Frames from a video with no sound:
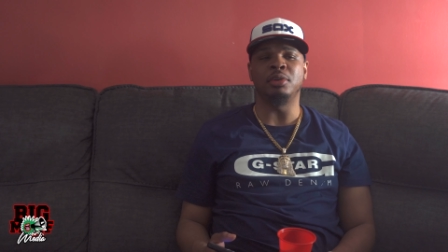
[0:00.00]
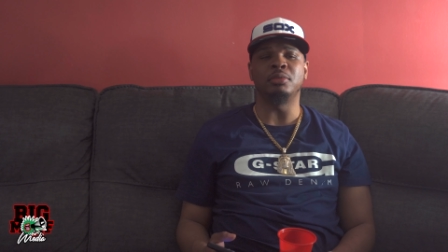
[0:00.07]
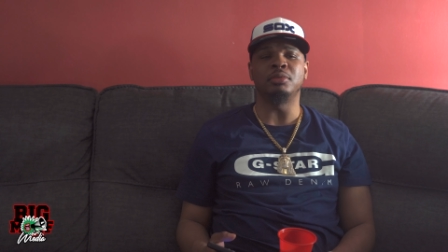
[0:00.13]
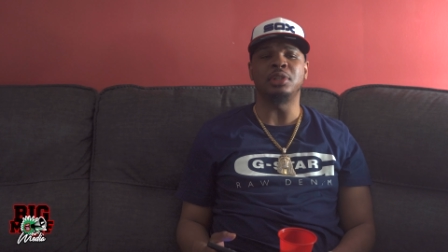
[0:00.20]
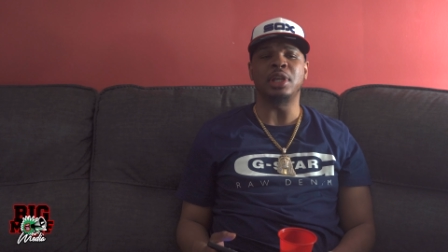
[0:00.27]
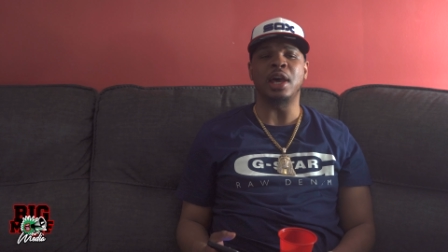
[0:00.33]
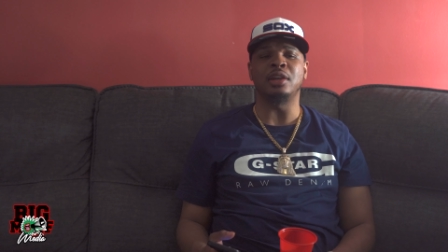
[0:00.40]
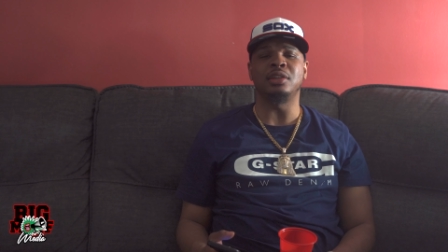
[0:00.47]
We
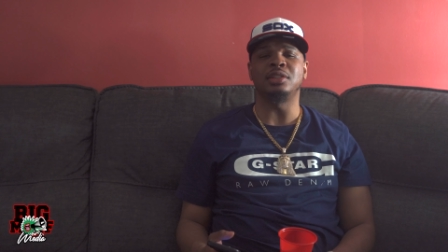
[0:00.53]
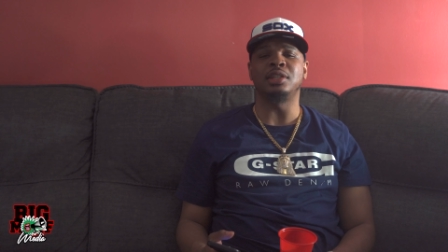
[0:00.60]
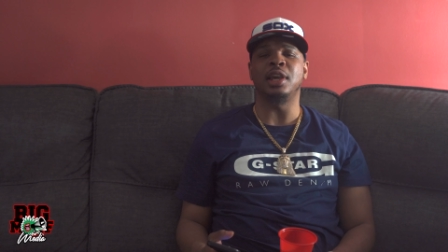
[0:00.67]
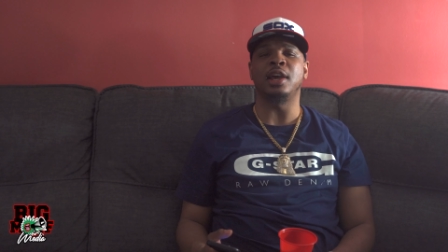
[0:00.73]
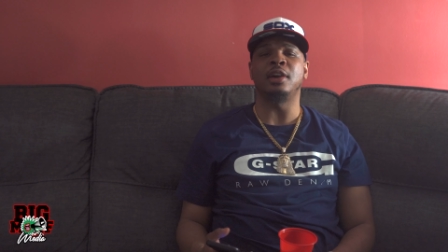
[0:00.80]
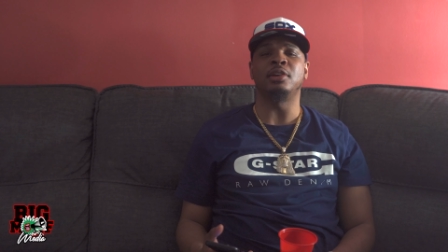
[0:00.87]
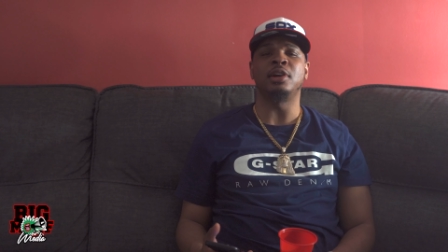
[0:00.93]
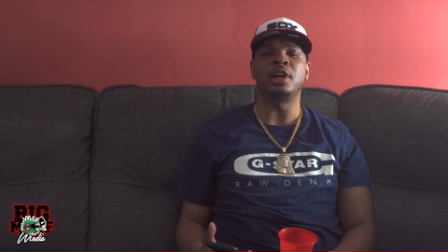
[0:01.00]
was out of
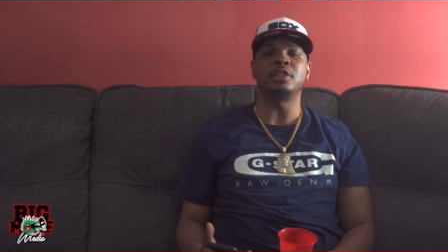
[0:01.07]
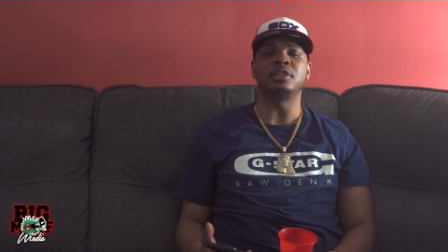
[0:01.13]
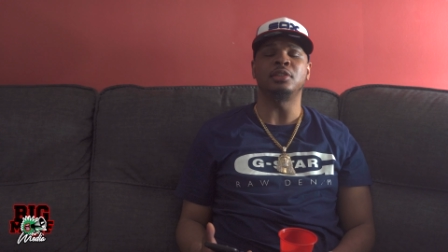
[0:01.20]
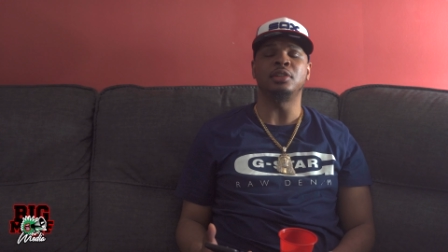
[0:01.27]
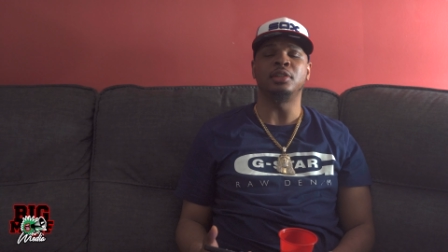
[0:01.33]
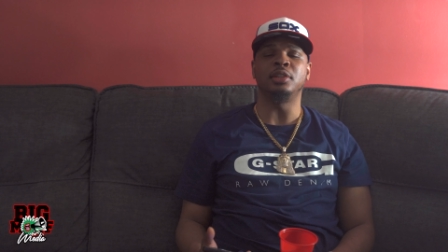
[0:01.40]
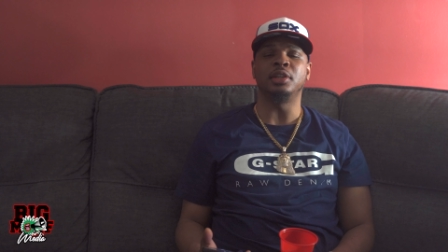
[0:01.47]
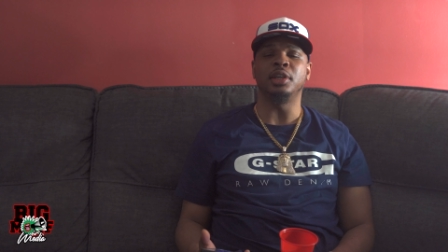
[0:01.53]
town
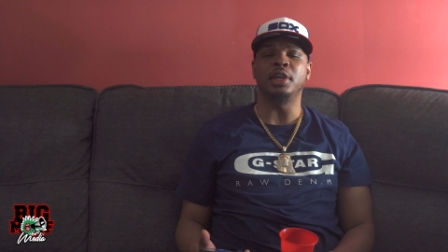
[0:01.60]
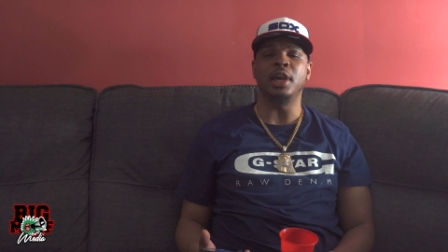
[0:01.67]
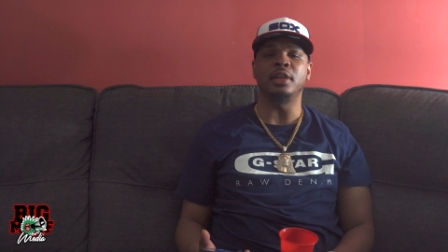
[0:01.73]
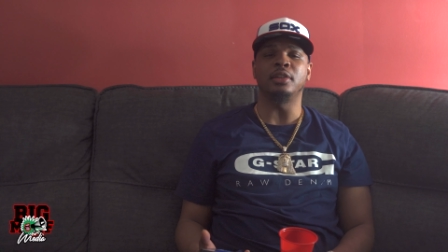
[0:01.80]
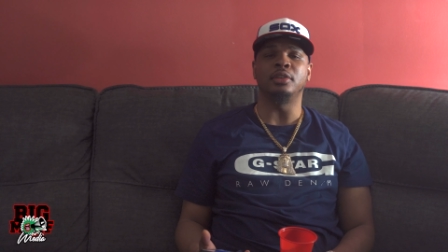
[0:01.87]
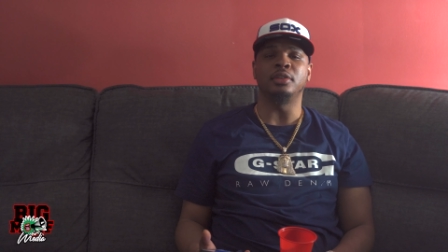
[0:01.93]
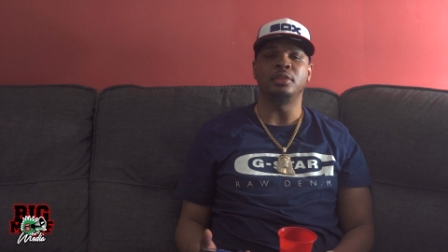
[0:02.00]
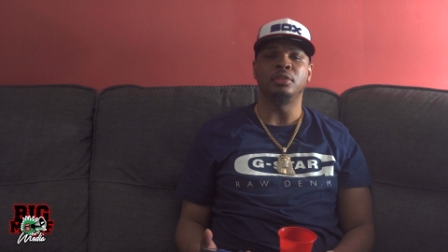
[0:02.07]
hustling
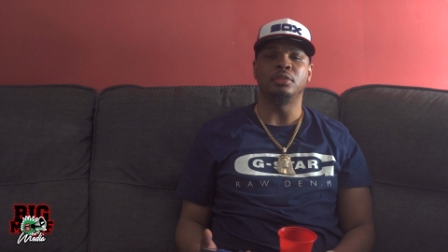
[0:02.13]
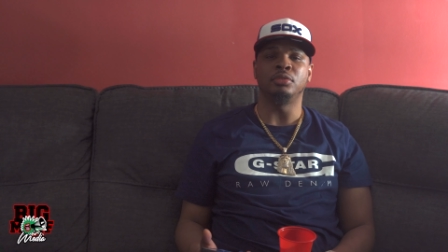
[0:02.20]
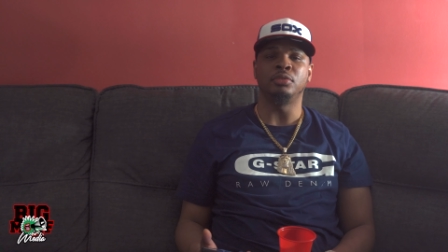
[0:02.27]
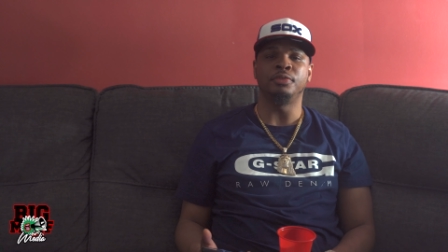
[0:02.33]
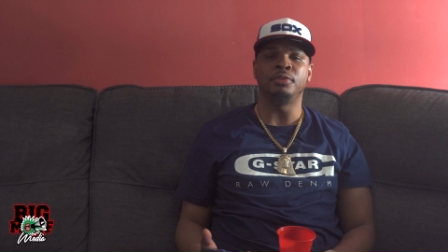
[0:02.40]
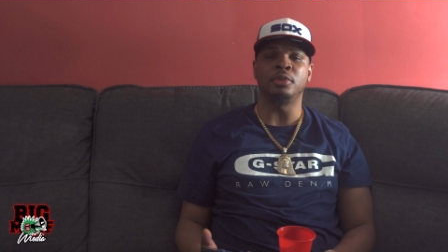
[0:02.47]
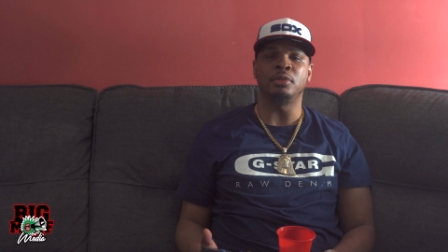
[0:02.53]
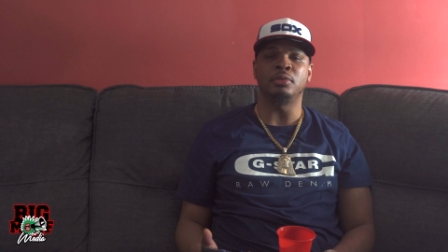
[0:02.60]
together.
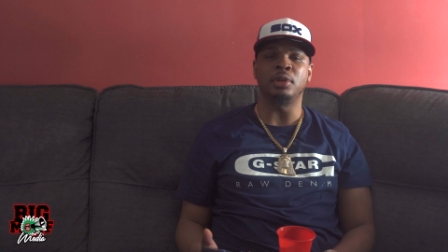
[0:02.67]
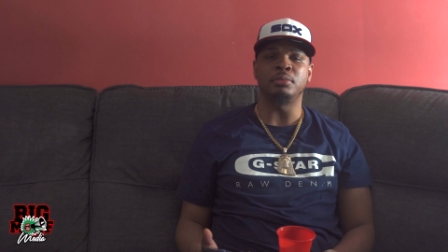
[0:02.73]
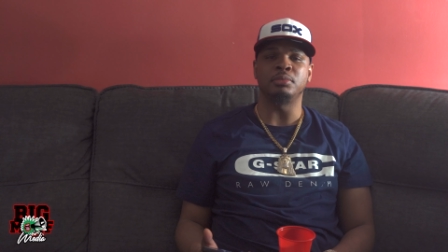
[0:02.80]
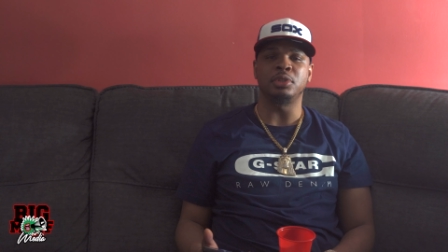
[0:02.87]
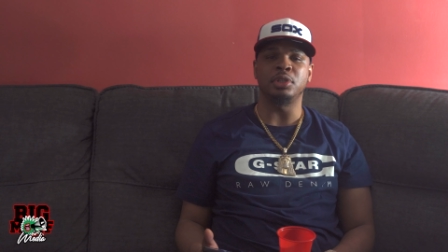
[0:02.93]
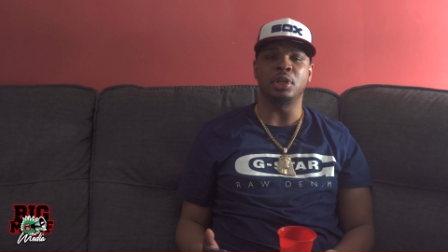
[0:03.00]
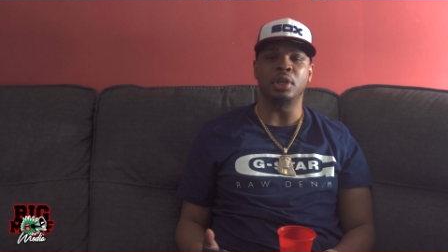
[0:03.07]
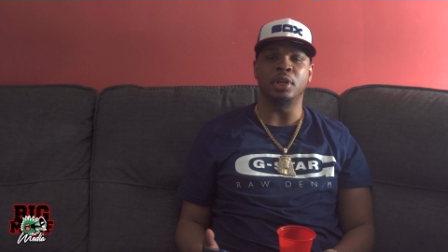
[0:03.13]
You feel what I'm
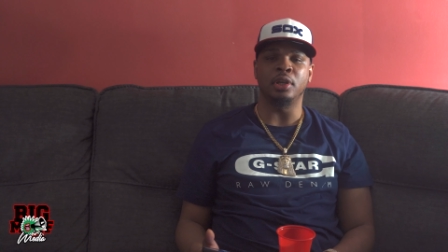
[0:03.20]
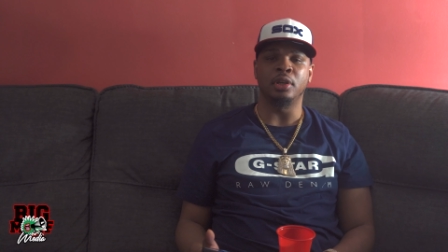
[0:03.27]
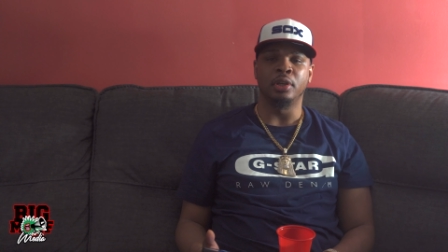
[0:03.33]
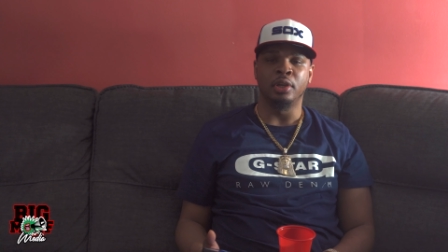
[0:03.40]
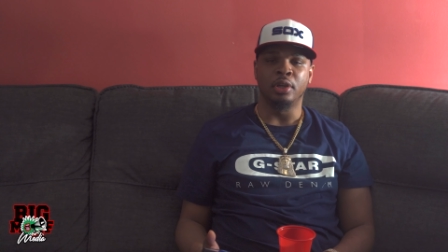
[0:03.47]
saying?